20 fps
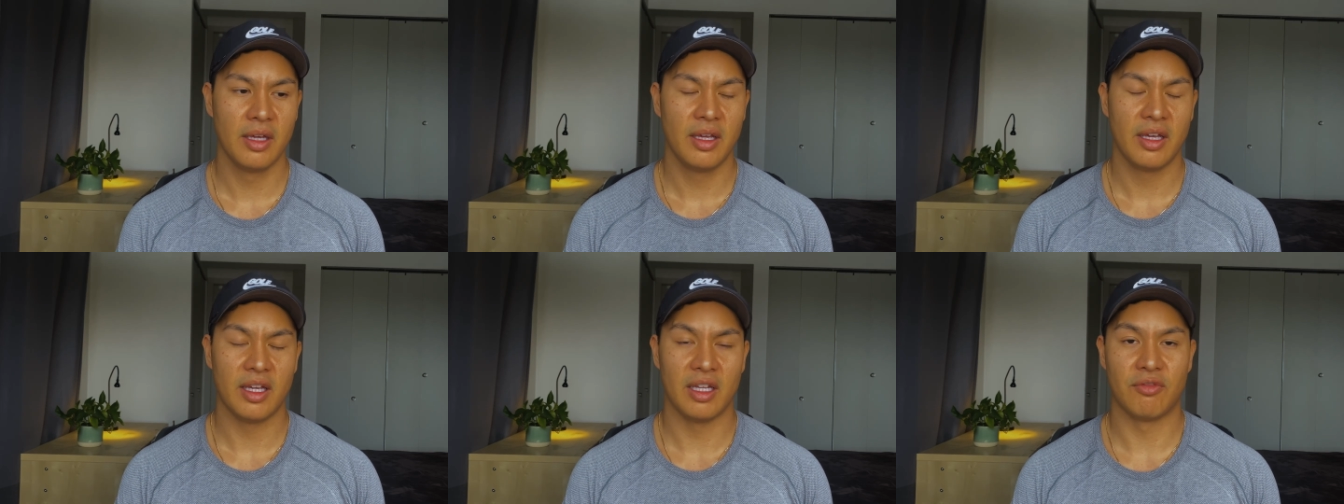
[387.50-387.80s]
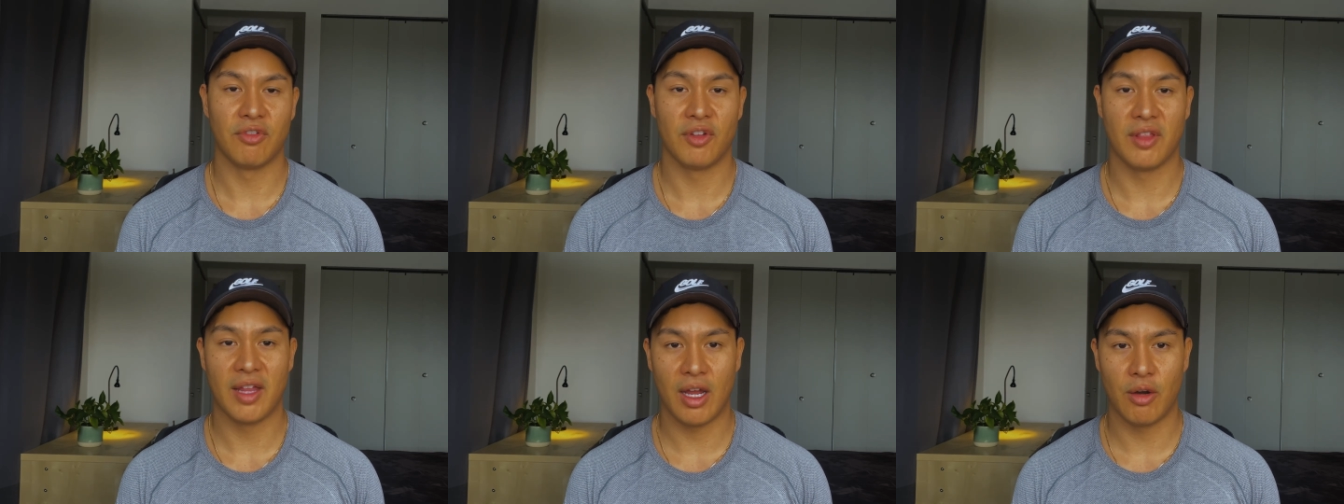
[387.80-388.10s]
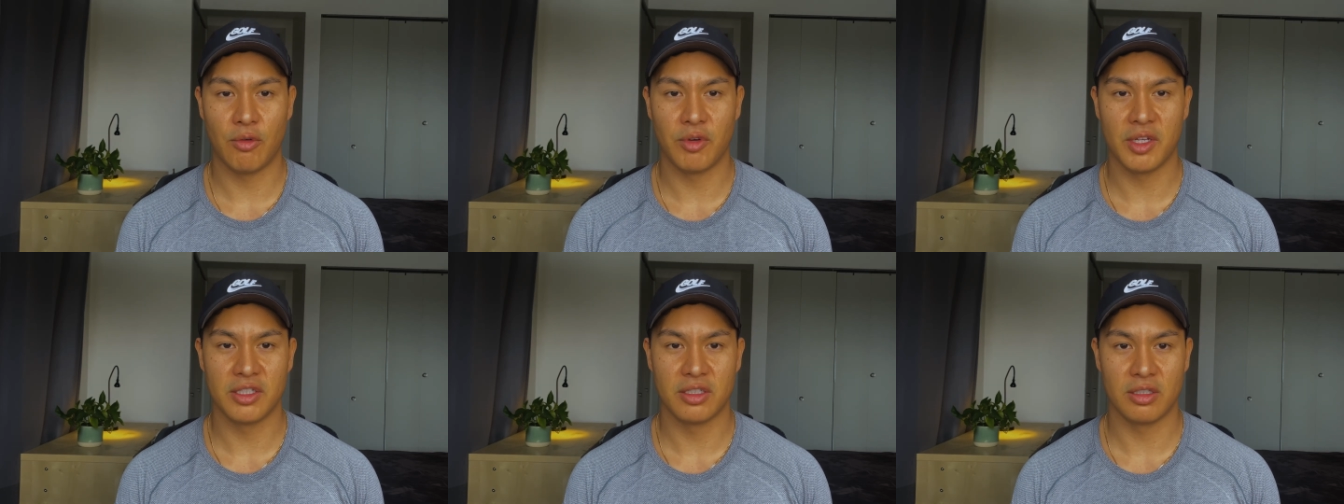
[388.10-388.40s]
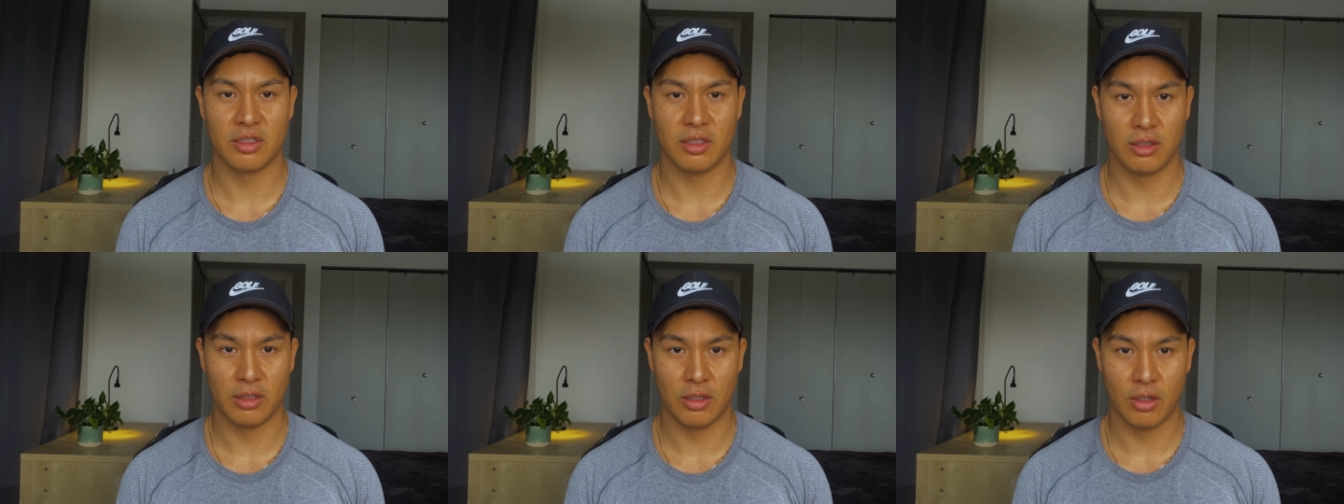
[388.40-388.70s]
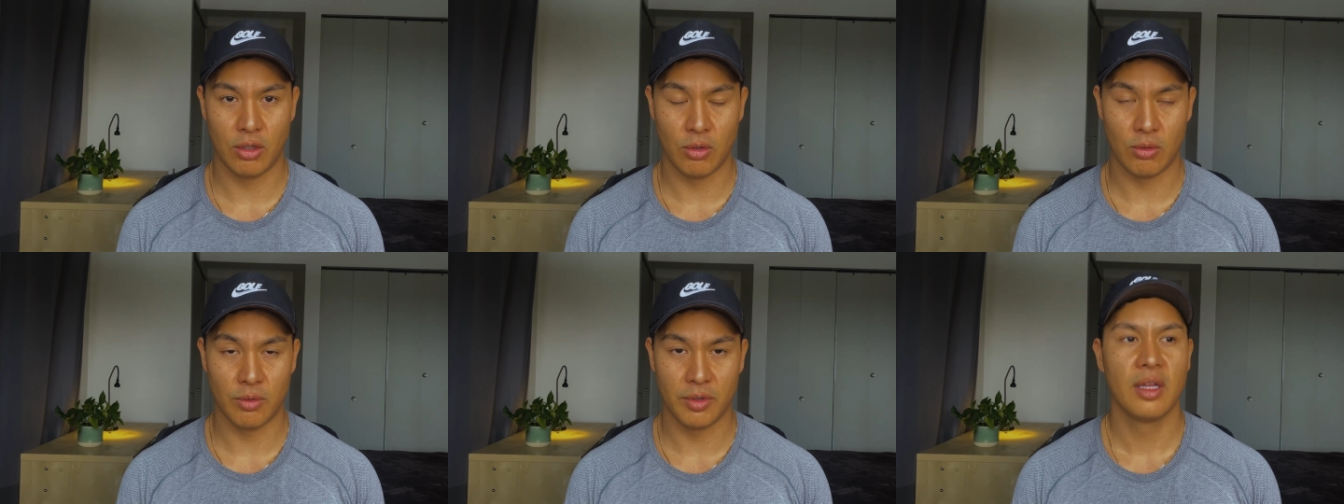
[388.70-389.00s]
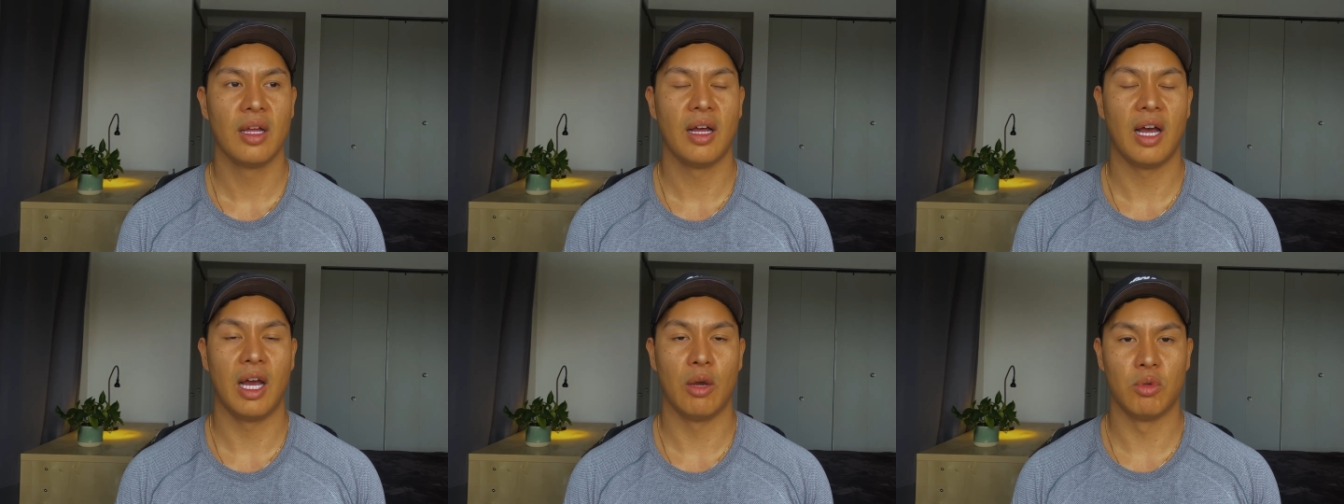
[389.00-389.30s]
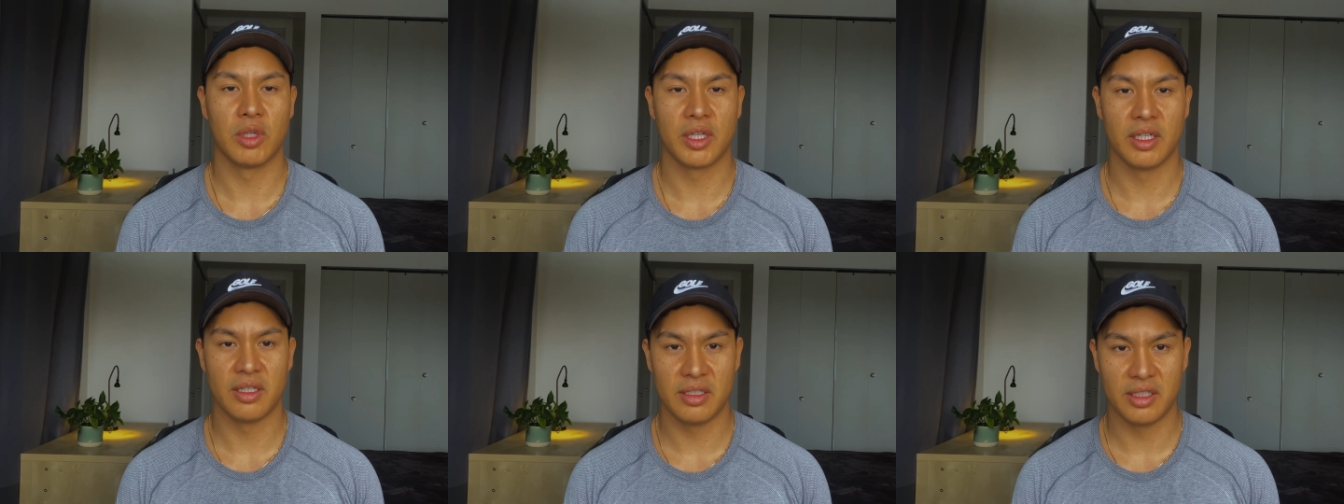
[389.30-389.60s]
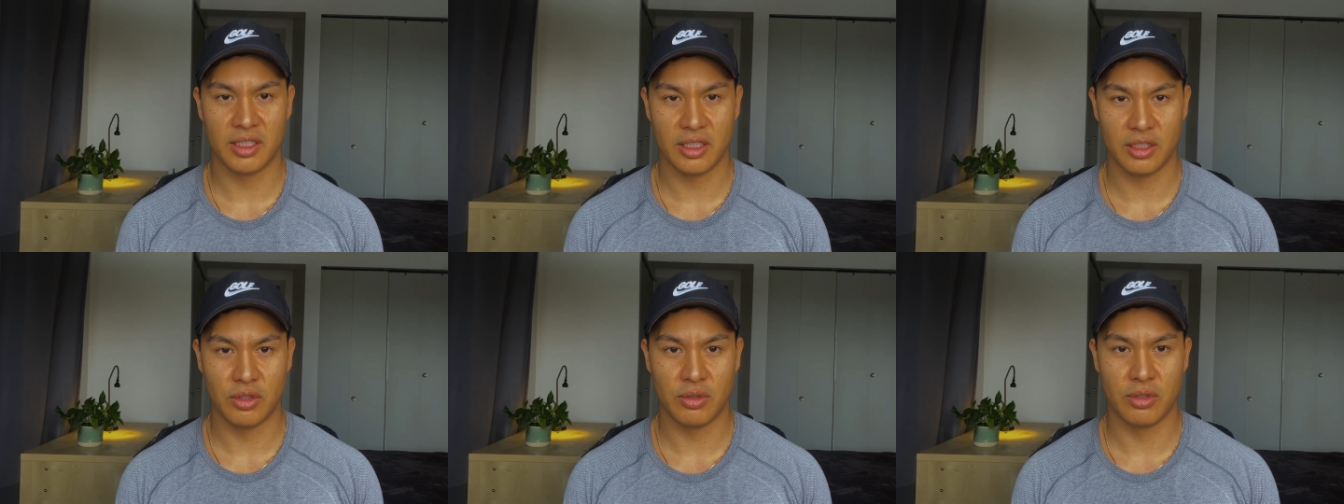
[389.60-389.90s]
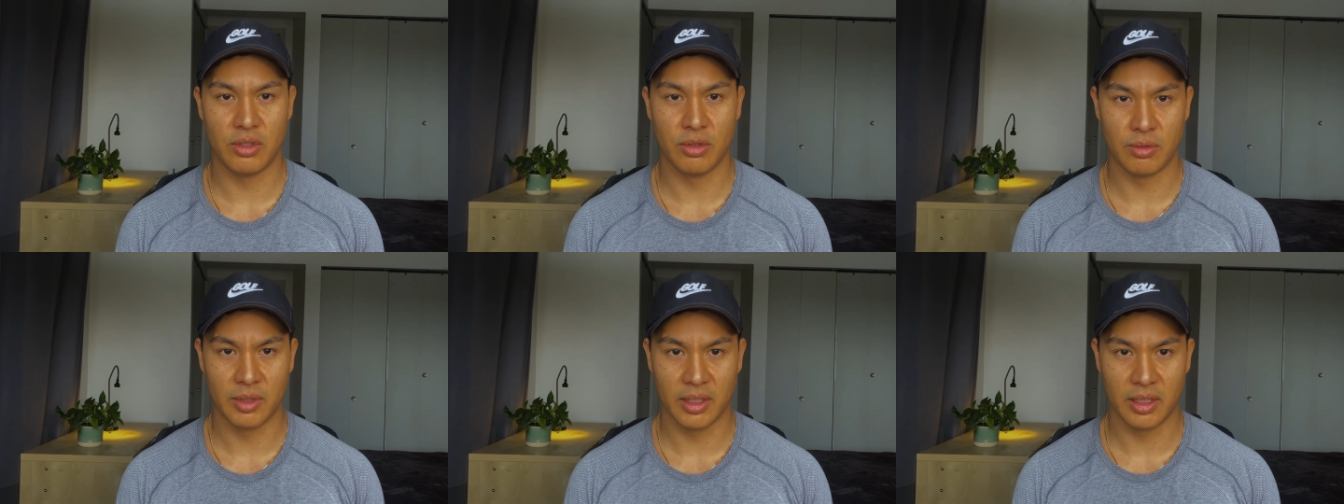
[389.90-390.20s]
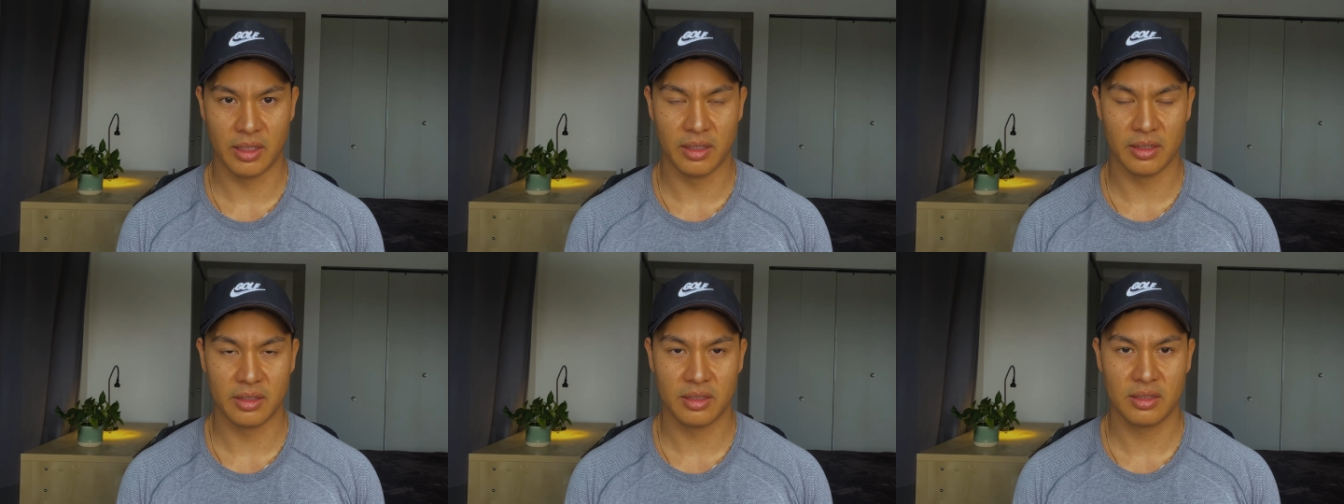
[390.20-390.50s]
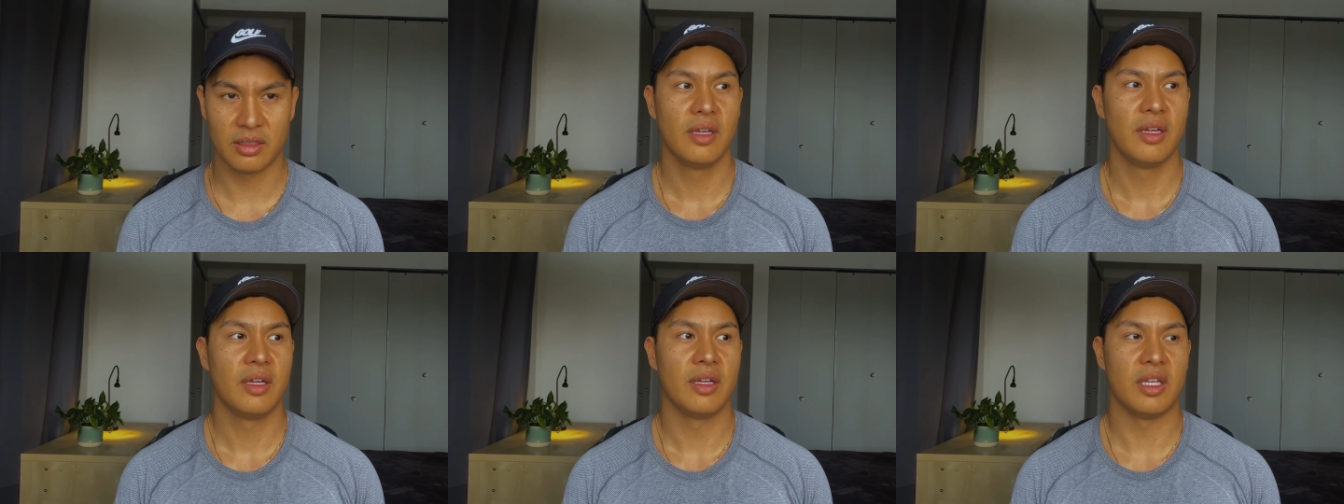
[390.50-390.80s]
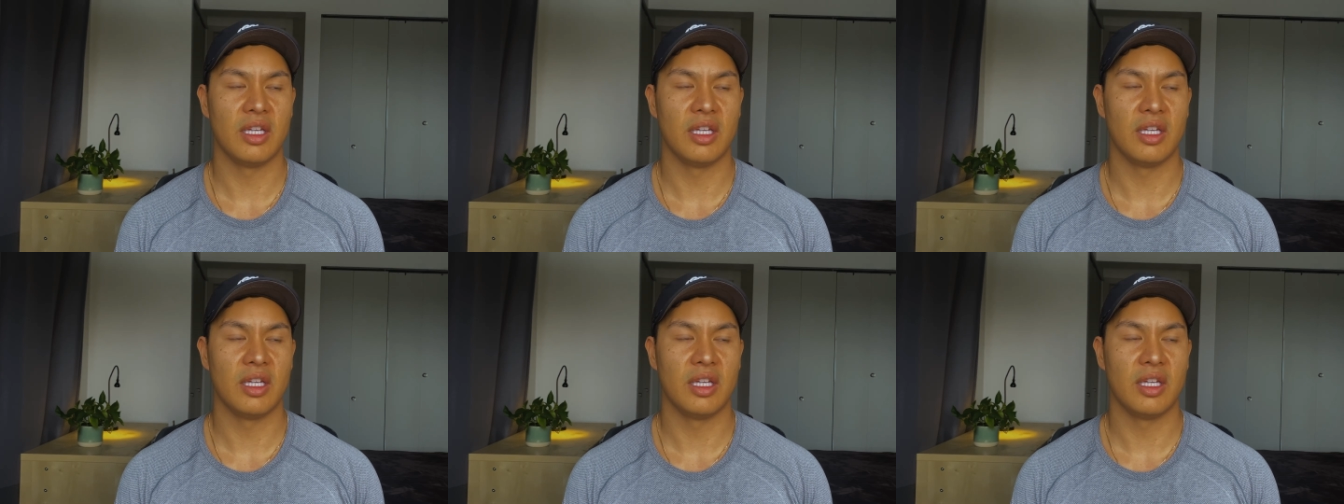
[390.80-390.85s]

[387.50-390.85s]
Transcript: And for that reason alone, I will continue doing this,